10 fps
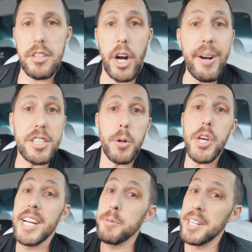All right, so
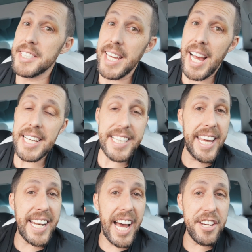you guys wanted to see ass,
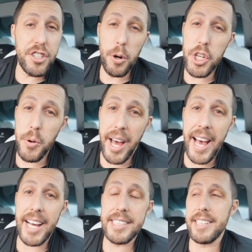and I showed you
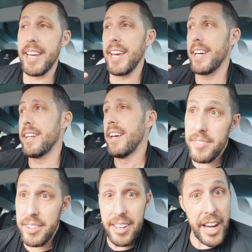ass, and
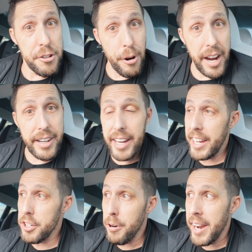I tried.
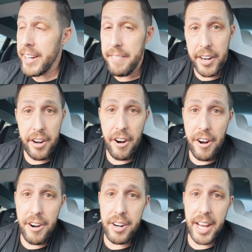I tried very hard.